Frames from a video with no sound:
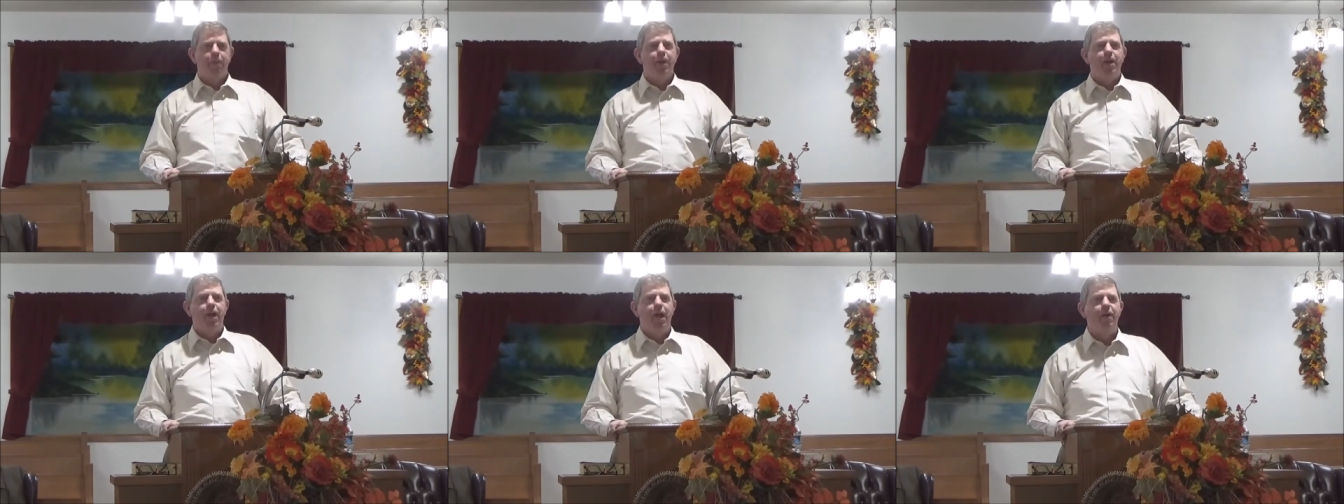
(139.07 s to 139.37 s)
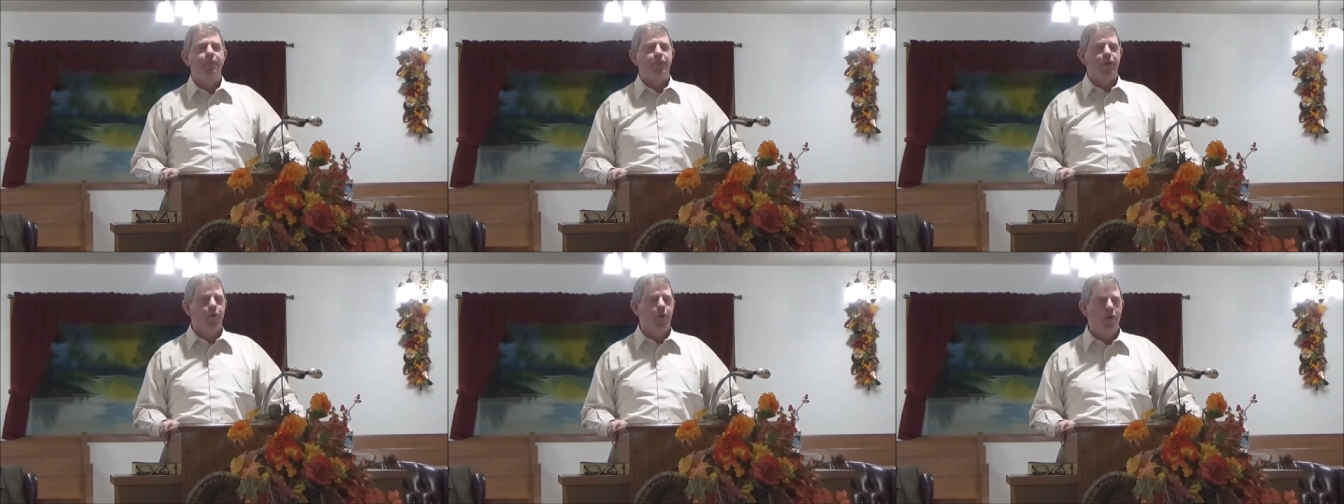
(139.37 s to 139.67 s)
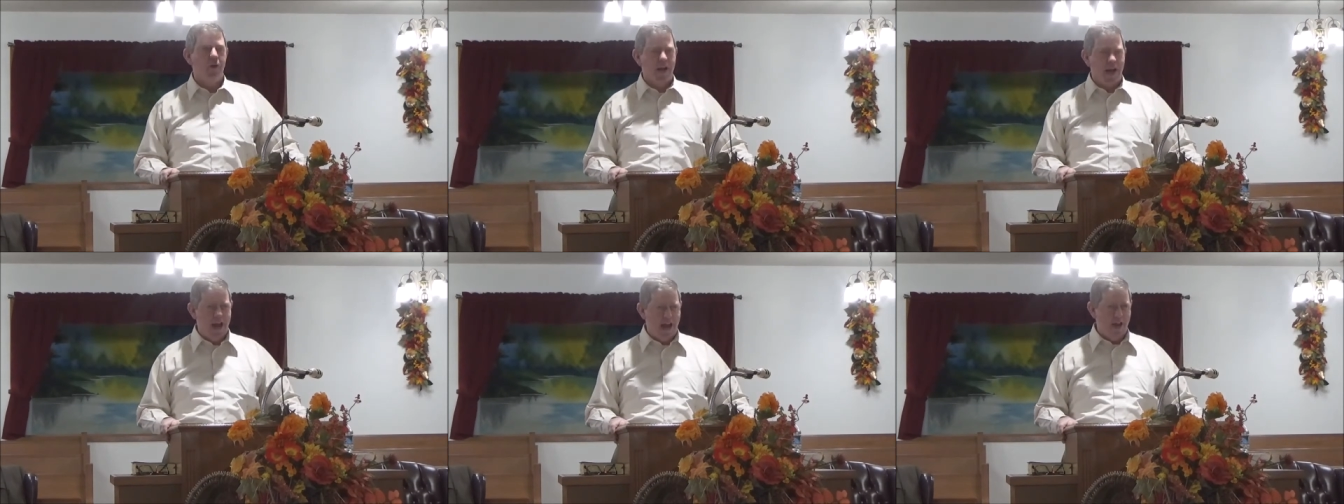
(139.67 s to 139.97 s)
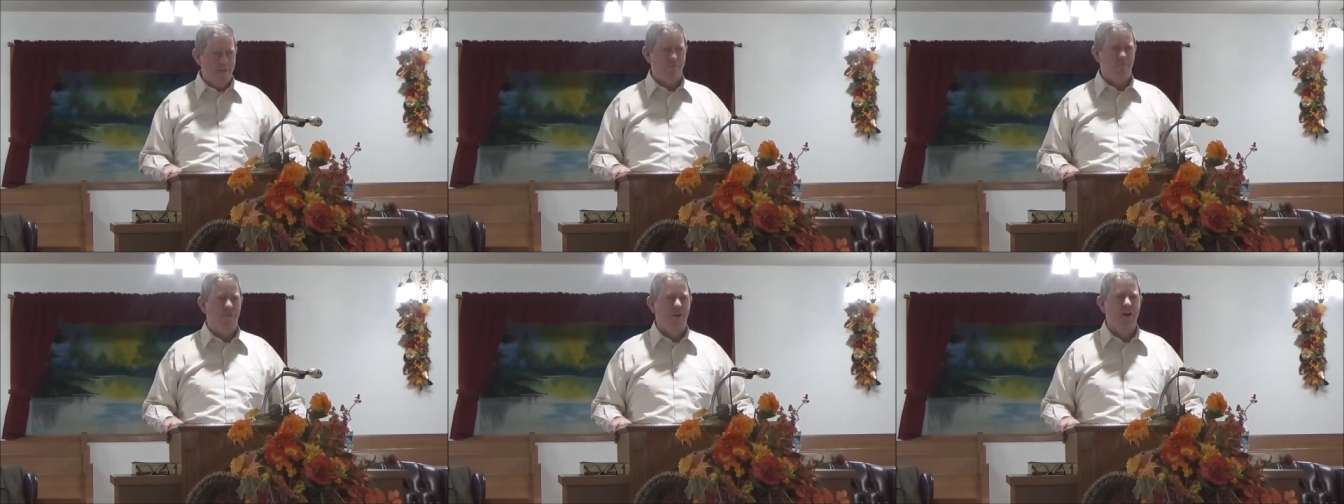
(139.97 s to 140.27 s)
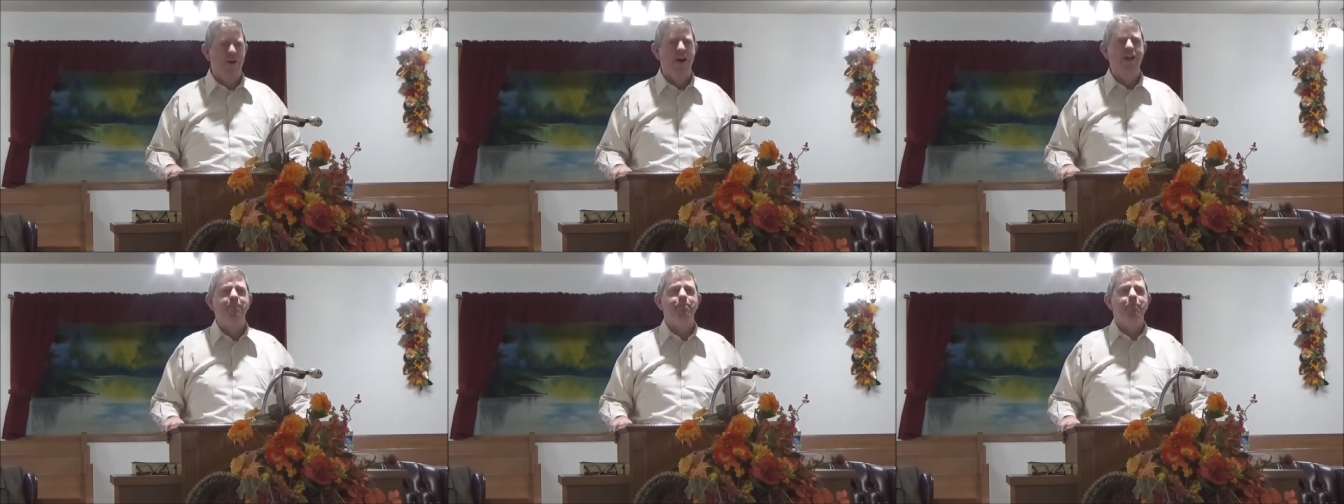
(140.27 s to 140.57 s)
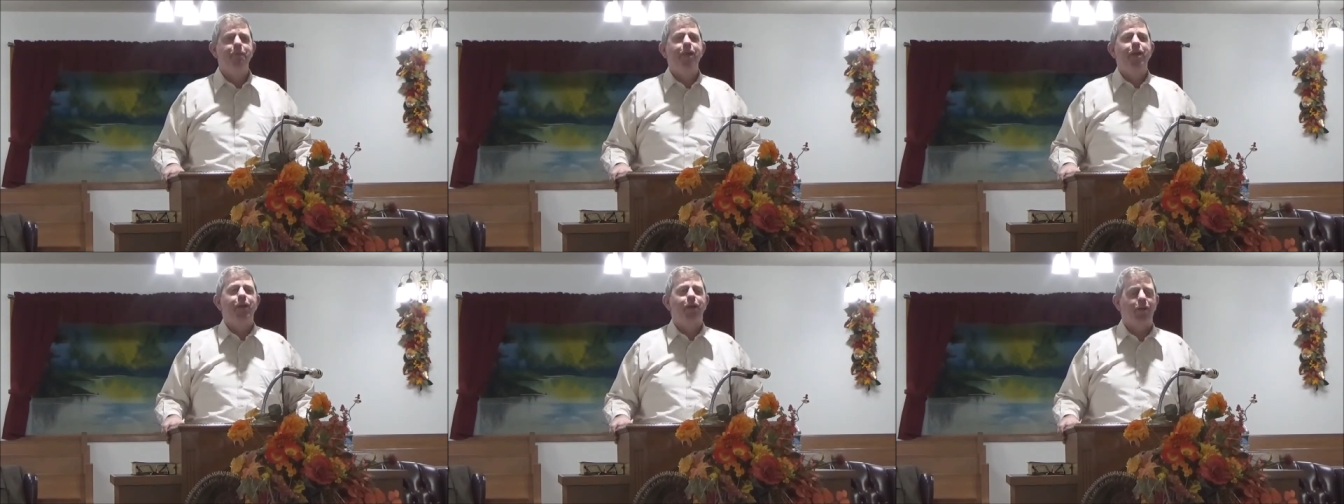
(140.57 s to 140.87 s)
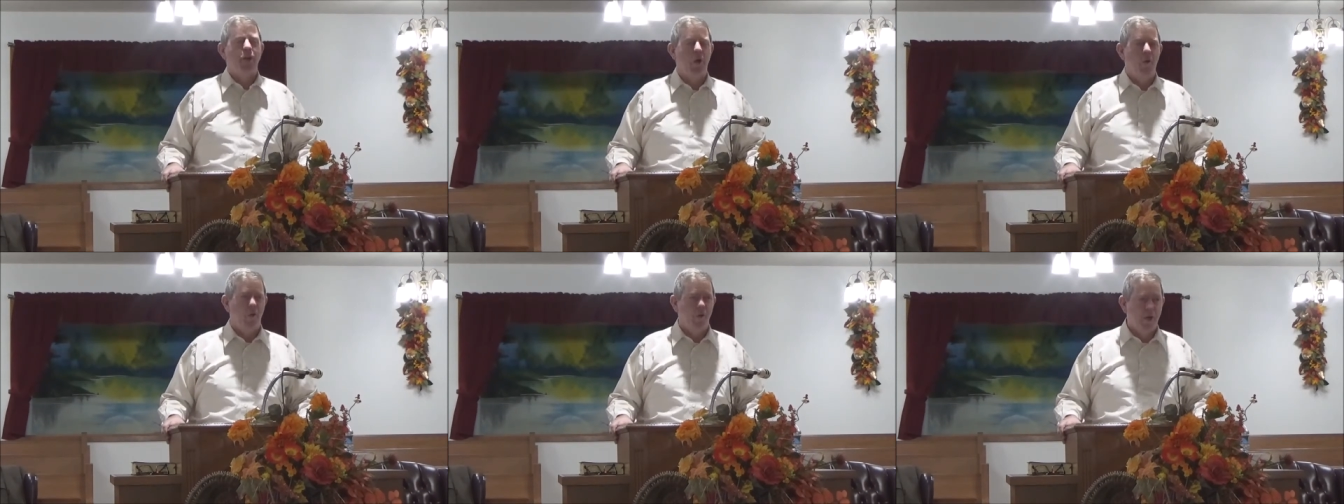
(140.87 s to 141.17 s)
If you want to have fun,
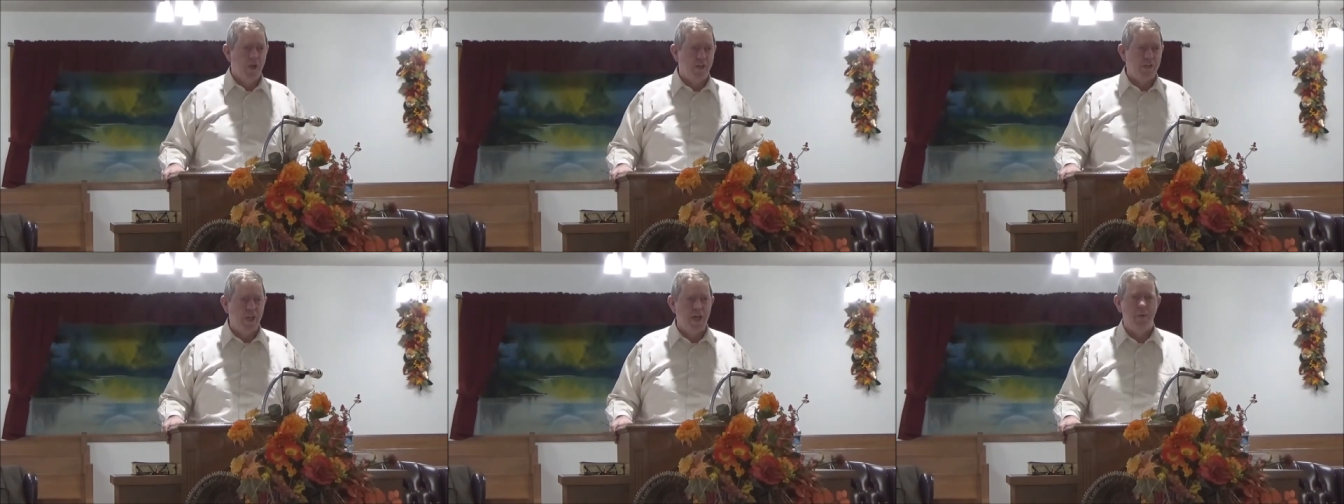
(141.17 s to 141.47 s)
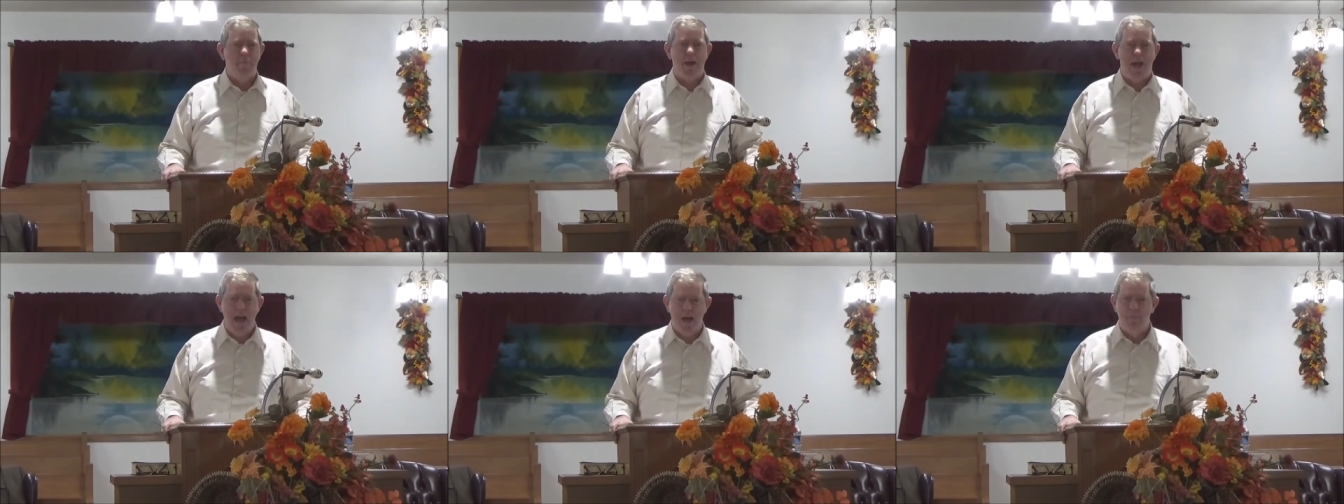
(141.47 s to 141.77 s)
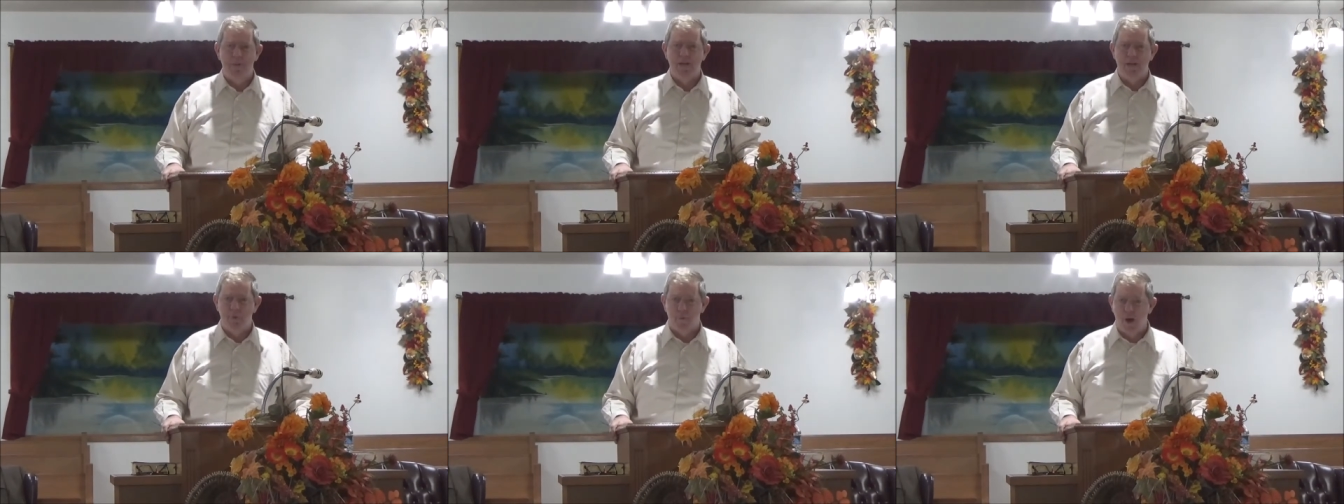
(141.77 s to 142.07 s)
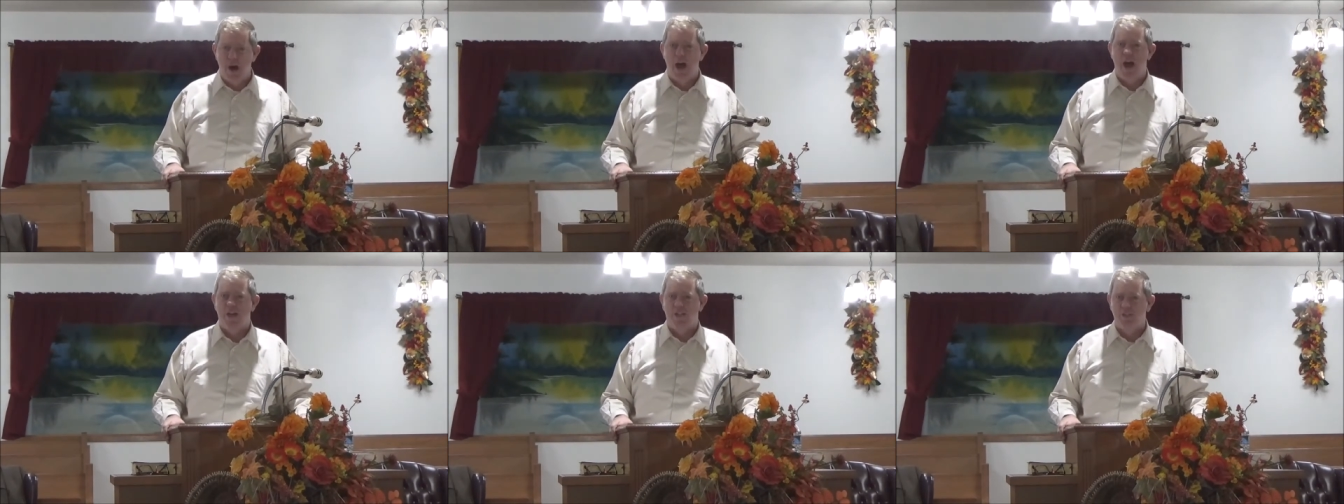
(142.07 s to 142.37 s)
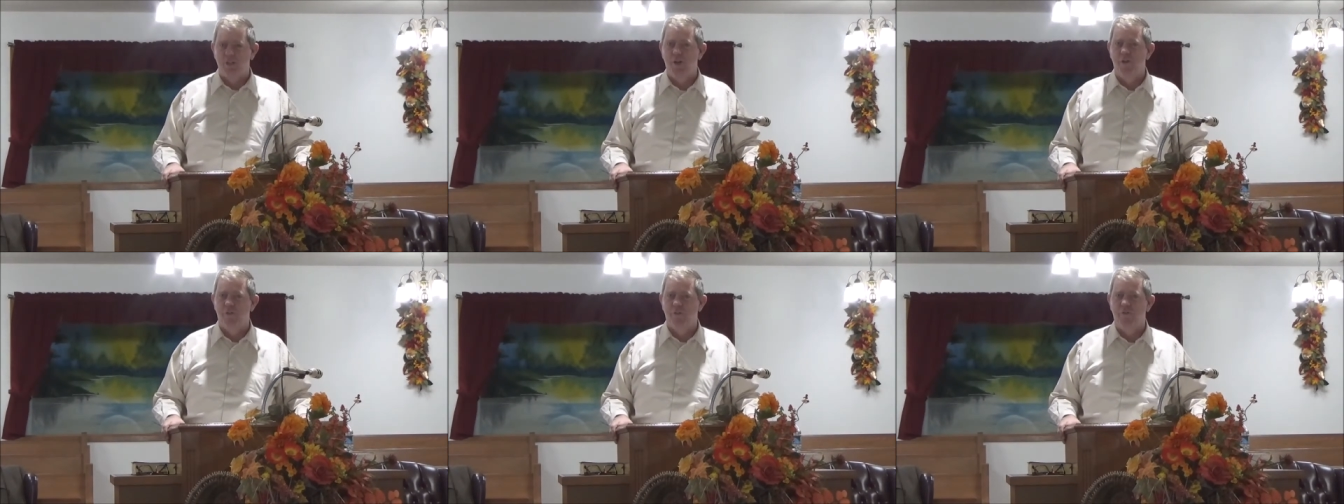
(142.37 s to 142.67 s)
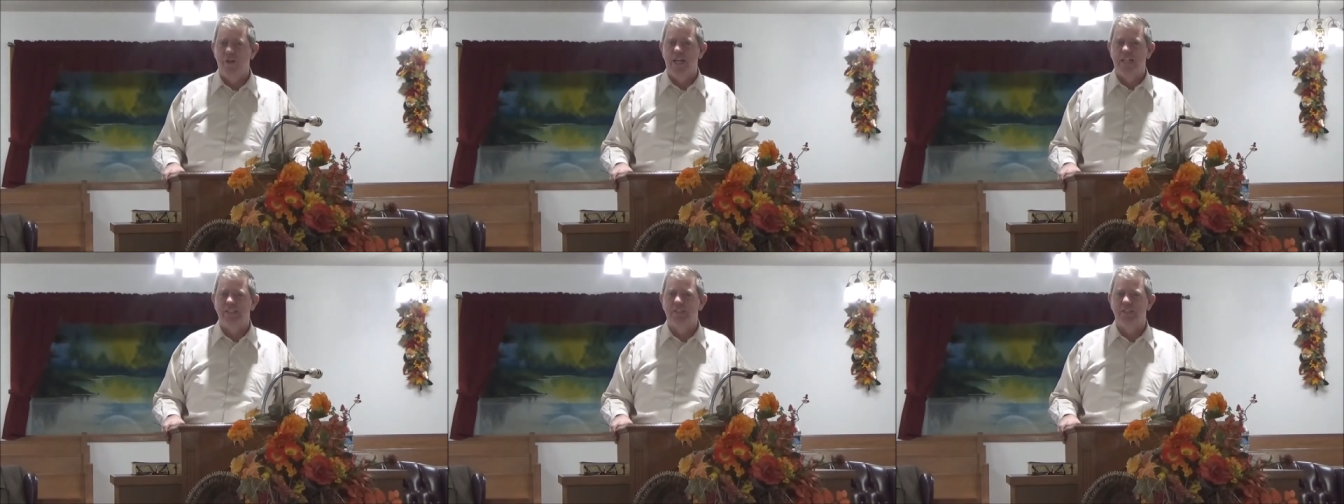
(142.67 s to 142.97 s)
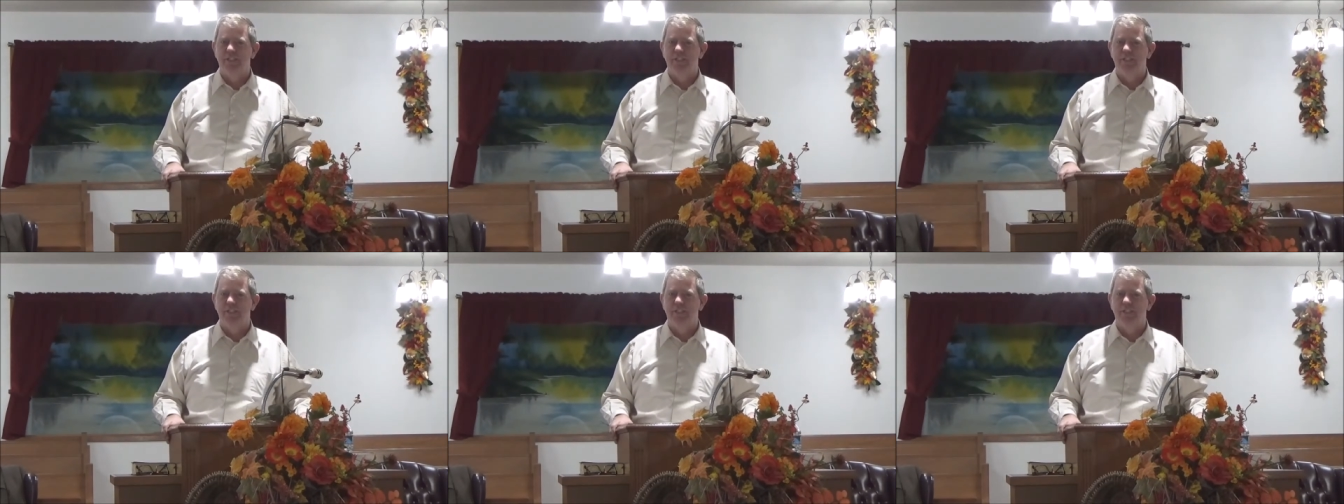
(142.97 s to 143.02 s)
go look up how many rocks are on the face